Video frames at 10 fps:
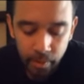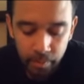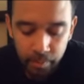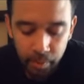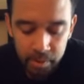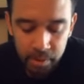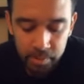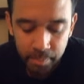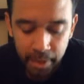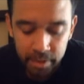Another part
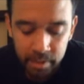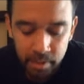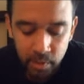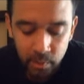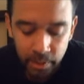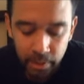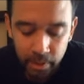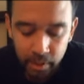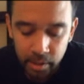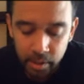says back
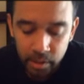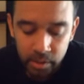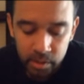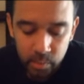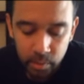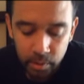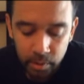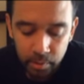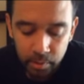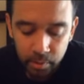slowly. This
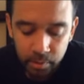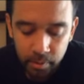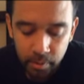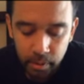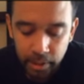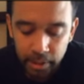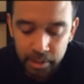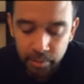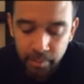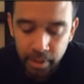will
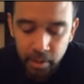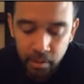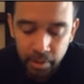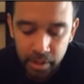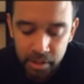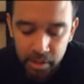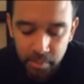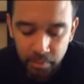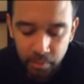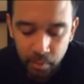let you make
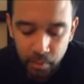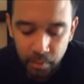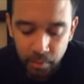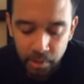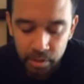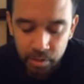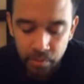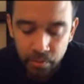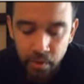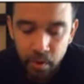corrections before you get
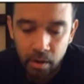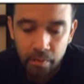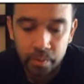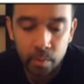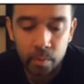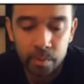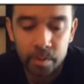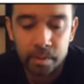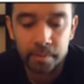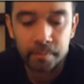too far off
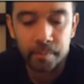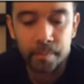course.